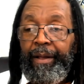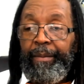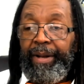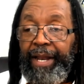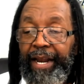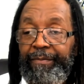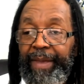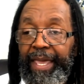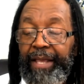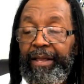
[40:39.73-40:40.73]
But let us
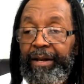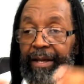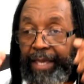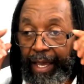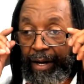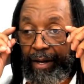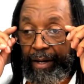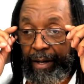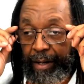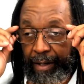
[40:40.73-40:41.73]
begin to look at
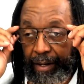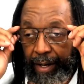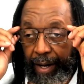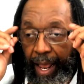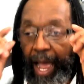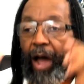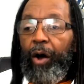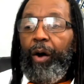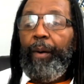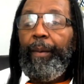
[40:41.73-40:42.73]

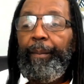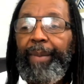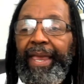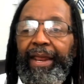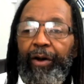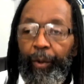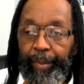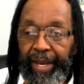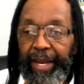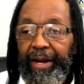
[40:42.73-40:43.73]
how being
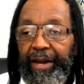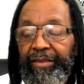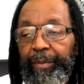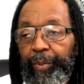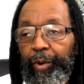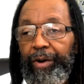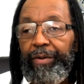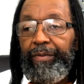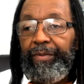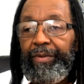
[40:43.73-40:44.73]
obedient is
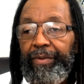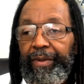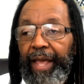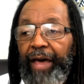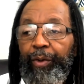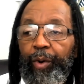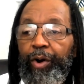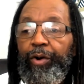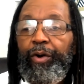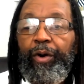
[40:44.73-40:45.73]
important, how the
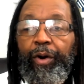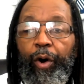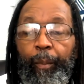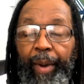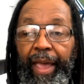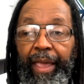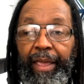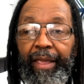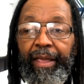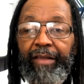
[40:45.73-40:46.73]
word obey
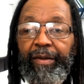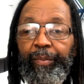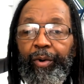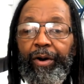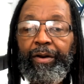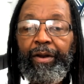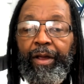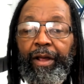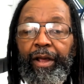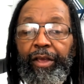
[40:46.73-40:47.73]
is important.
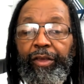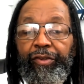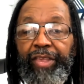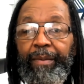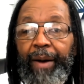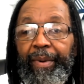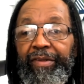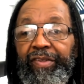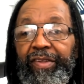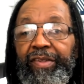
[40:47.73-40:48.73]
You see, my
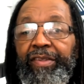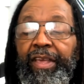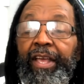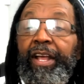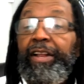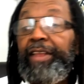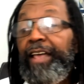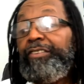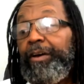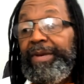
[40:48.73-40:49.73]
brothers and sisters,
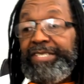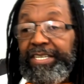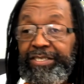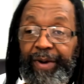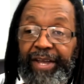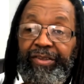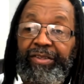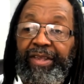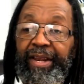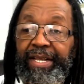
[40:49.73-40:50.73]
there's going to be
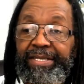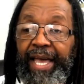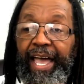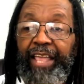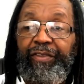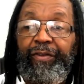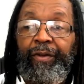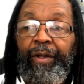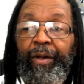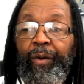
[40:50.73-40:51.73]
situations and in times
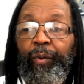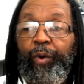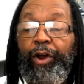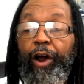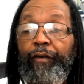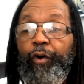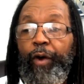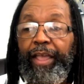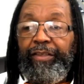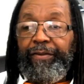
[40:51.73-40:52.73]
when
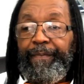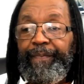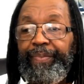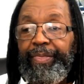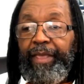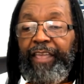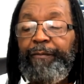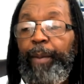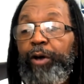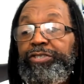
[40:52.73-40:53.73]
earthquakes,
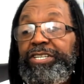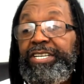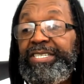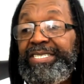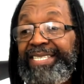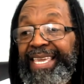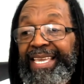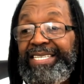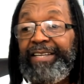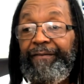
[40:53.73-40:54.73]
exposure to
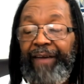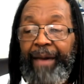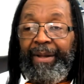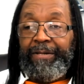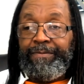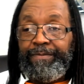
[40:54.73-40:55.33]
disease or famine,